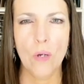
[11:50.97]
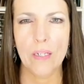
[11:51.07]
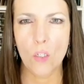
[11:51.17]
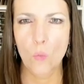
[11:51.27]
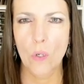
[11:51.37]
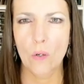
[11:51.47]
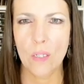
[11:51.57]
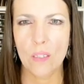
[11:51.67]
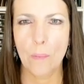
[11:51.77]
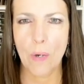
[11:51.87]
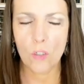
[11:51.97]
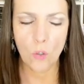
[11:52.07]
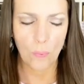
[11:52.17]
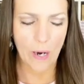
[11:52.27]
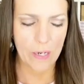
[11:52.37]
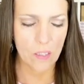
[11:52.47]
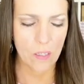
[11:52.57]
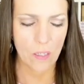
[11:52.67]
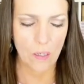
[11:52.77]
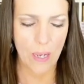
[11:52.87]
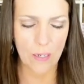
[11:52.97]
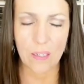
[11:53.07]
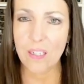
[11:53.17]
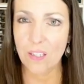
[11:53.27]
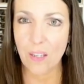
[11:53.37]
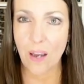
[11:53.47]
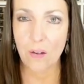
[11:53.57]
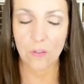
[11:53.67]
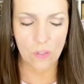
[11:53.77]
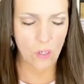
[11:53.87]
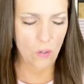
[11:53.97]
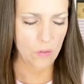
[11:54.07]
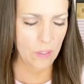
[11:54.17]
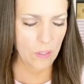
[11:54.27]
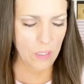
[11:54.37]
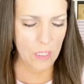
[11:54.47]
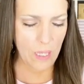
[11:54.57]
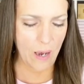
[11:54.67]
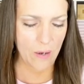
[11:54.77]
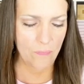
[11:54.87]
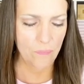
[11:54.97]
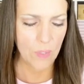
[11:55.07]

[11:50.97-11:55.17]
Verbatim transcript: and you will get the bundle pricing and a discount, so get that.